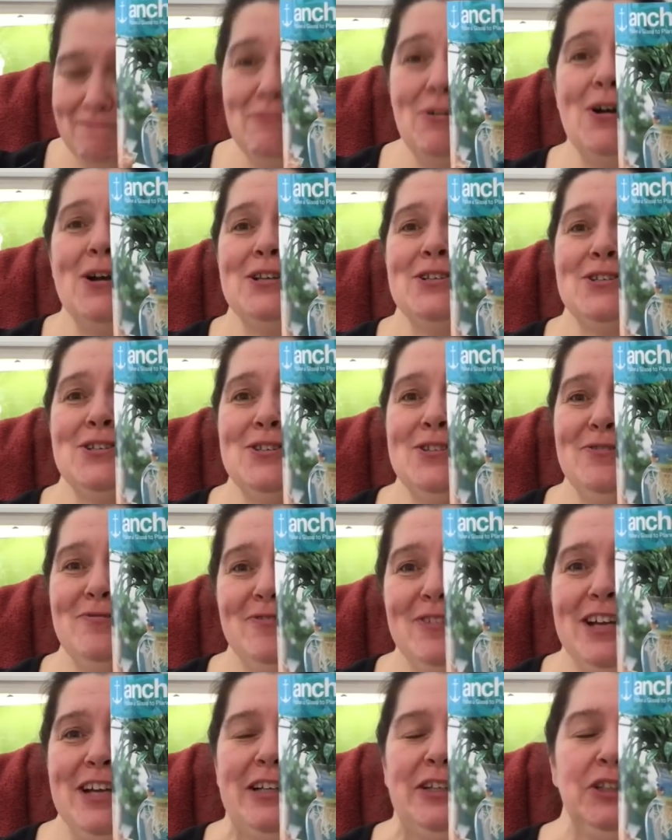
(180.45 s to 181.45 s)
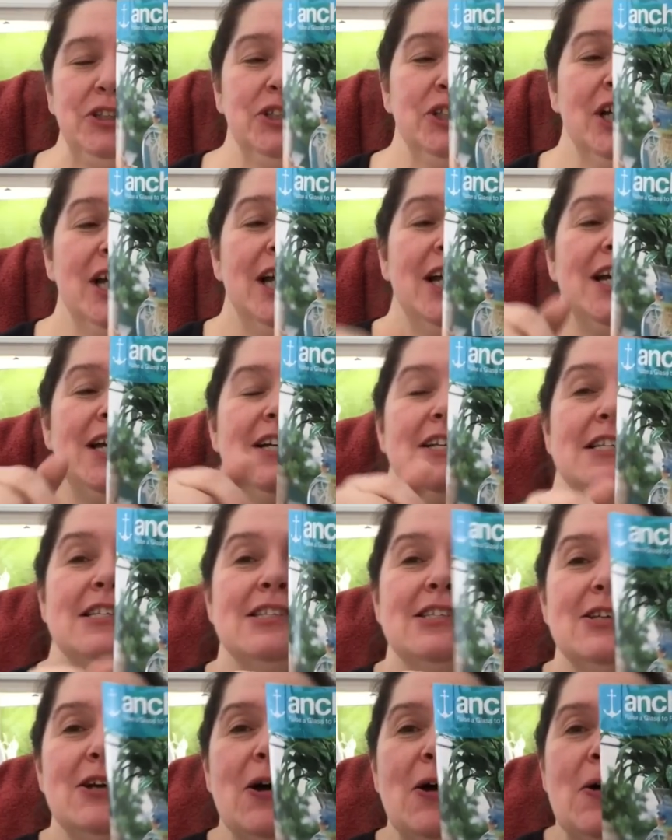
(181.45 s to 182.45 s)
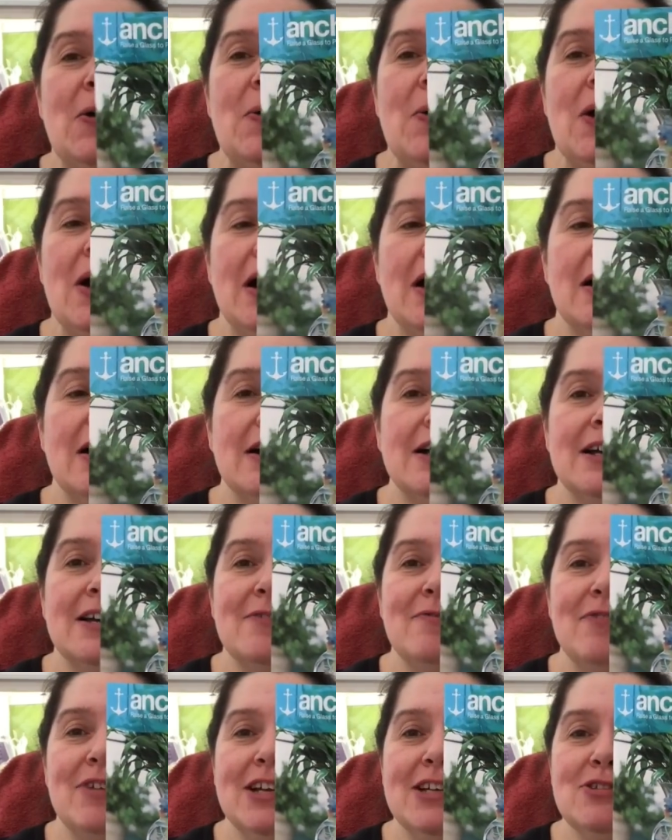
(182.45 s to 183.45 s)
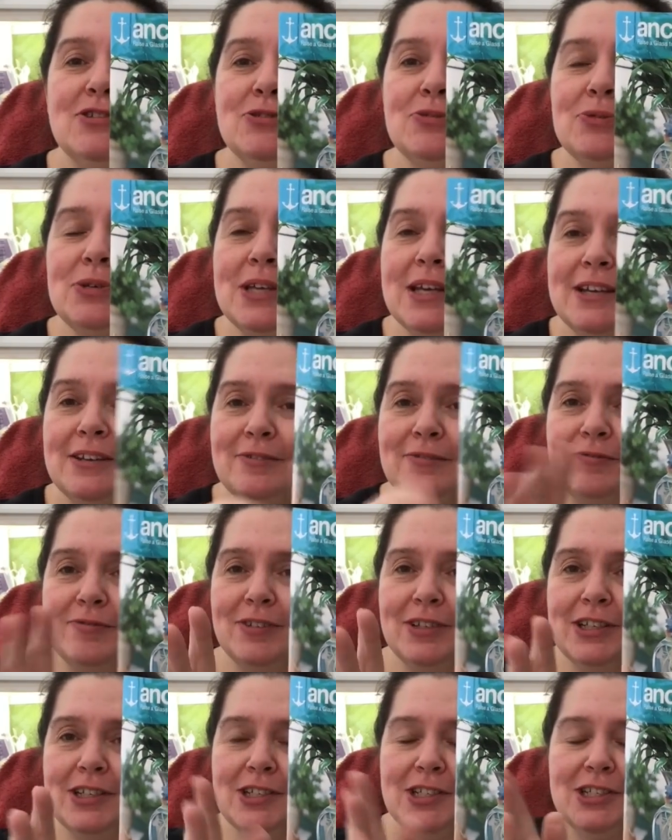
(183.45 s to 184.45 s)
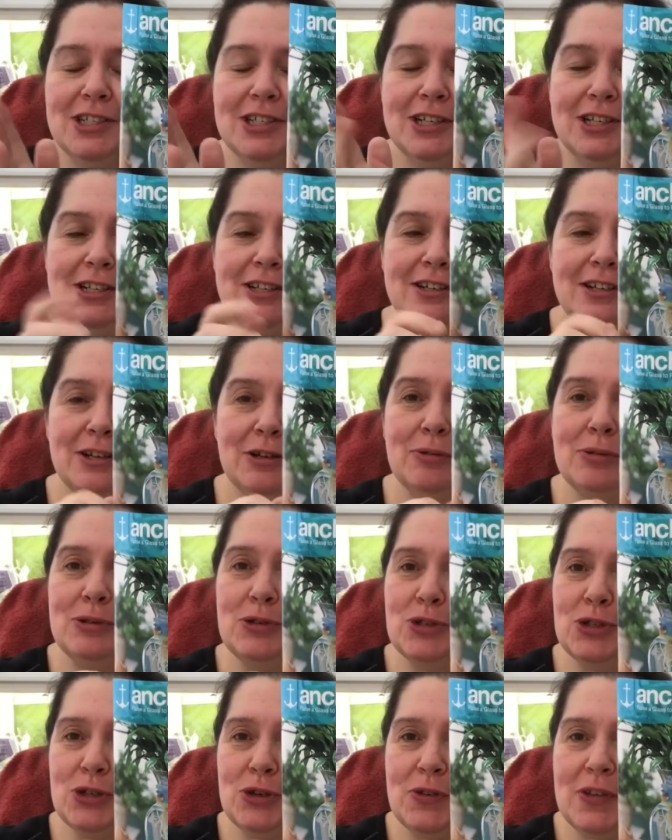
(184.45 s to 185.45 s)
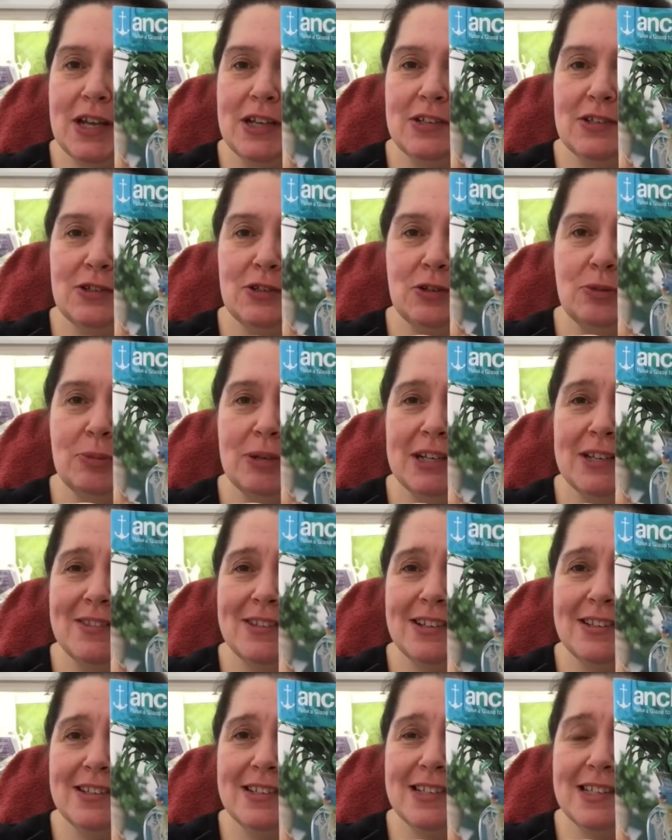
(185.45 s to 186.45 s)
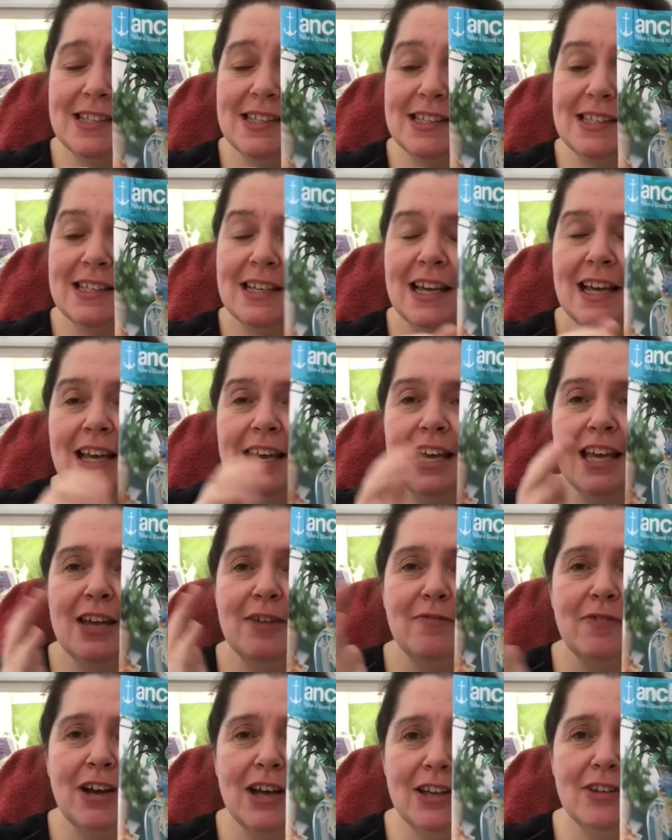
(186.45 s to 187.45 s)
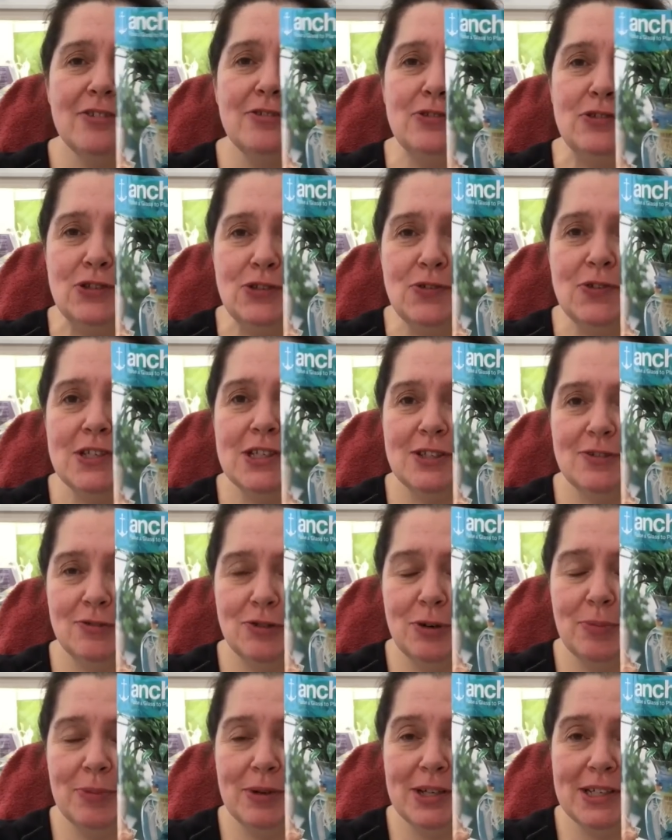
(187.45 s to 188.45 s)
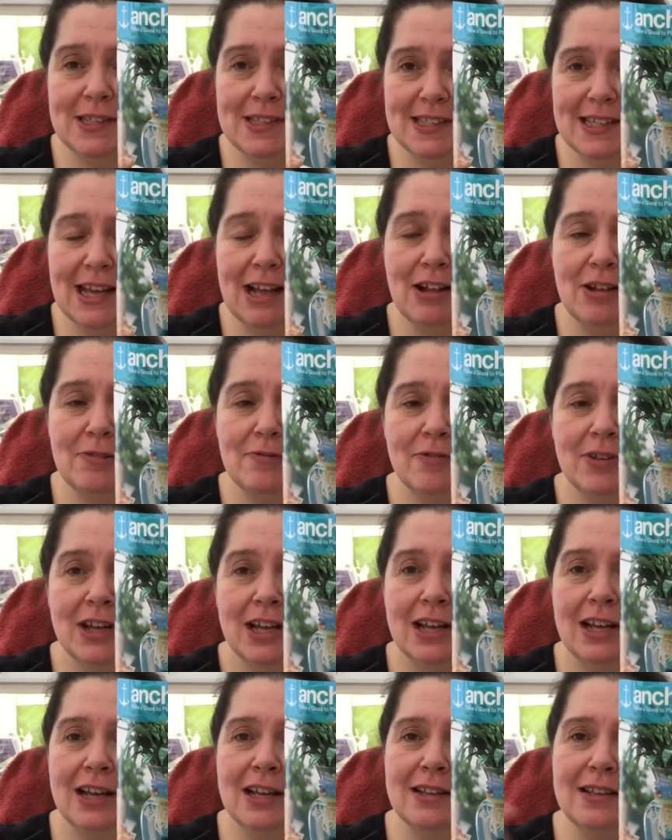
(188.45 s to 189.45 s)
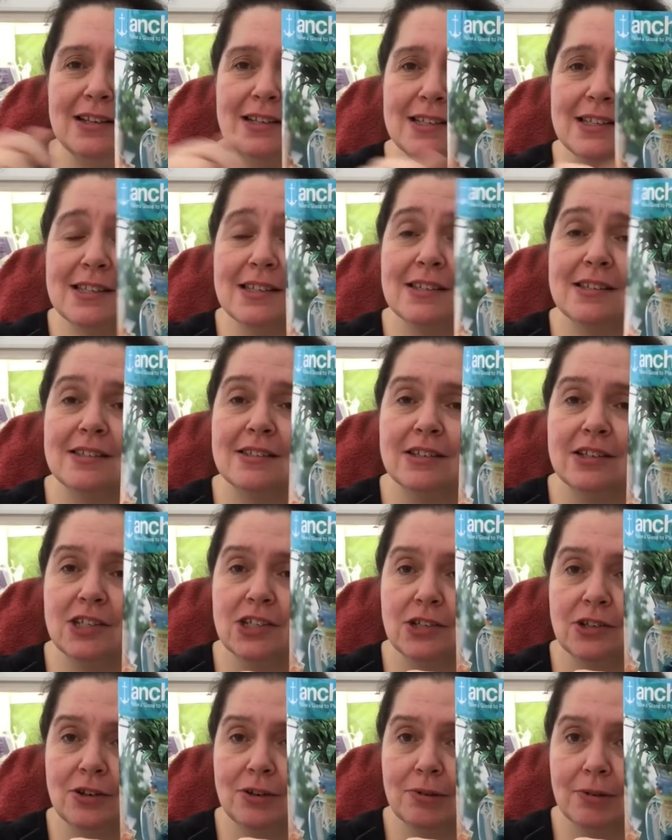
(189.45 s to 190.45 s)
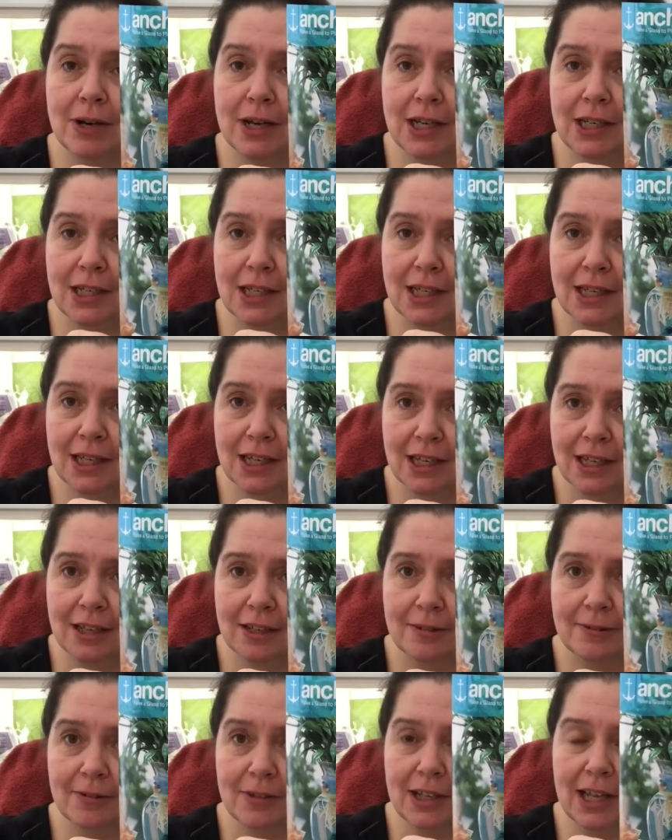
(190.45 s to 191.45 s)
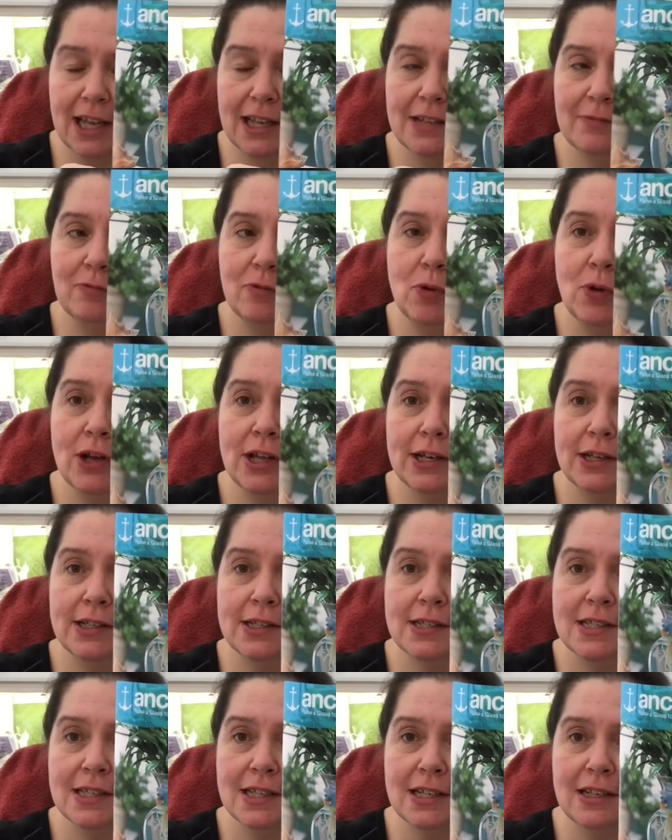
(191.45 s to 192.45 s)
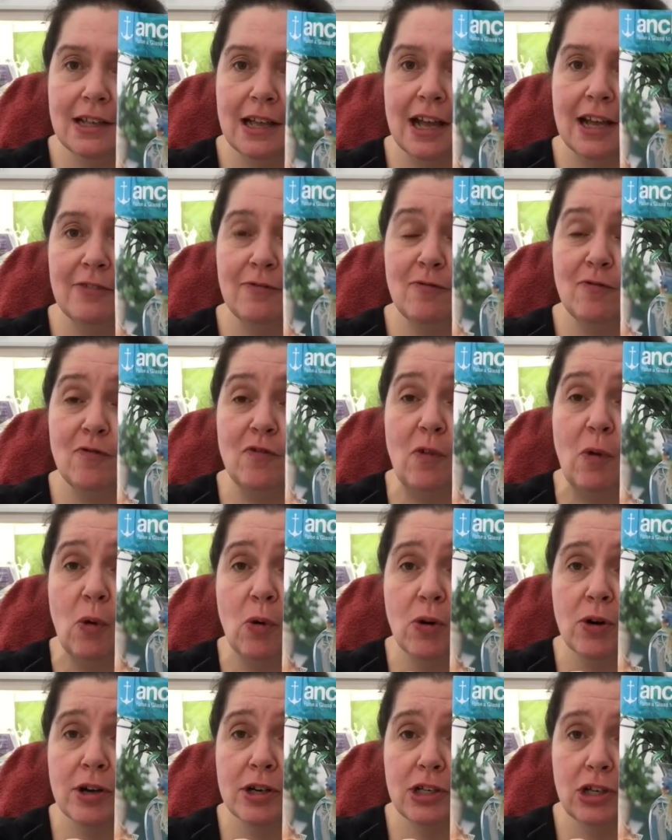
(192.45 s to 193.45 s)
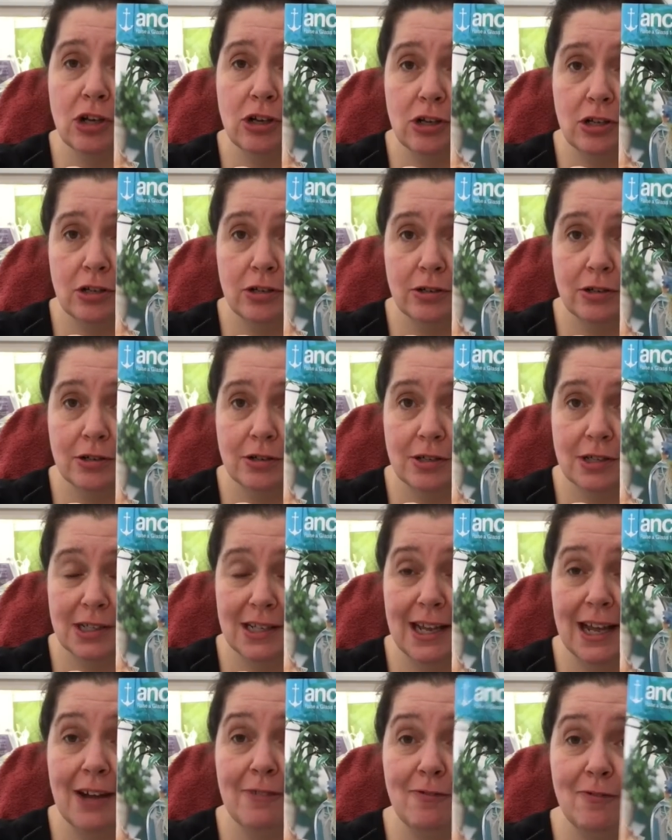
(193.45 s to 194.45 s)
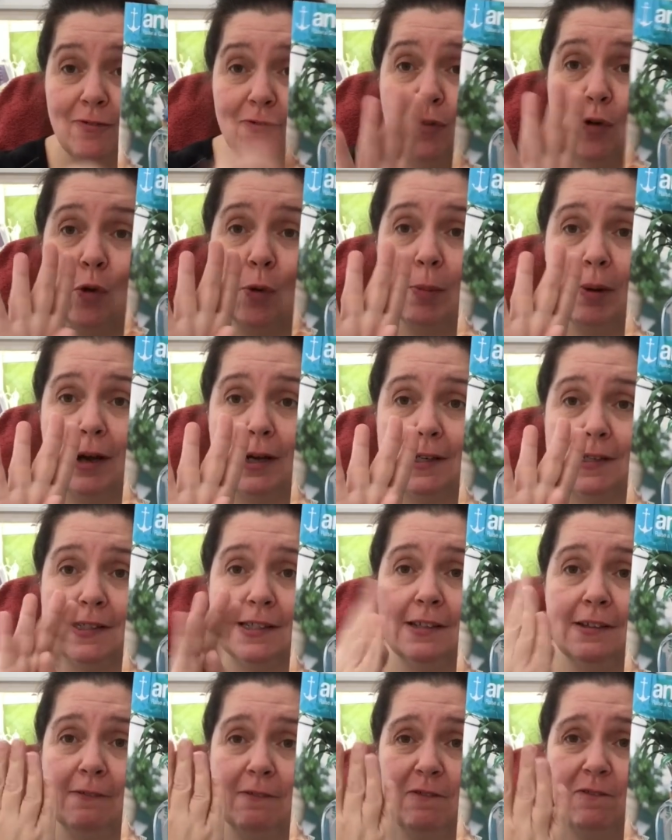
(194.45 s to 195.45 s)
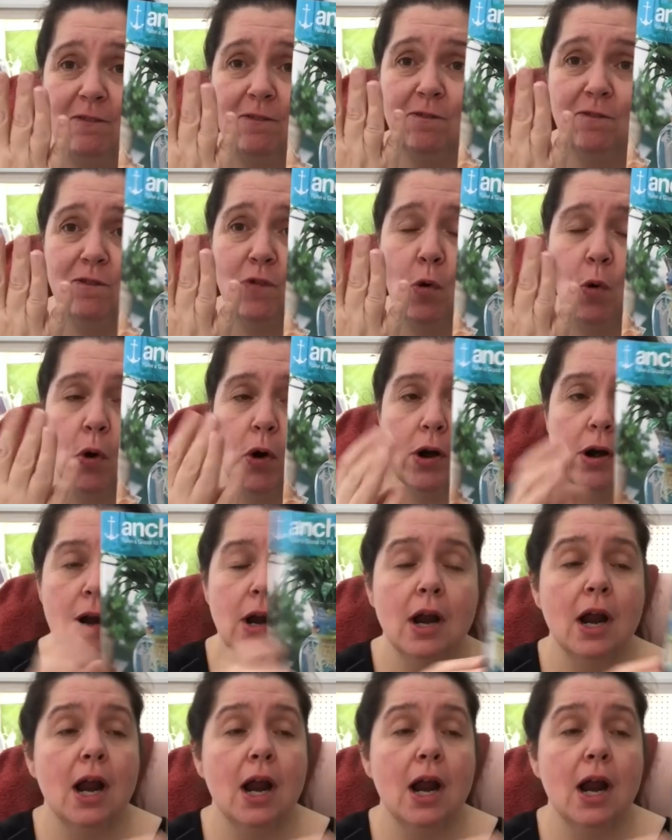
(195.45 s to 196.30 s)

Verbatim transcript: watch the fish. So uh, if I do get a fish, uh, I will show that to you. But I thought this, if I don't do this for myself, this is such a great gift. And what a deal at $4. Yeah, four bucks, four.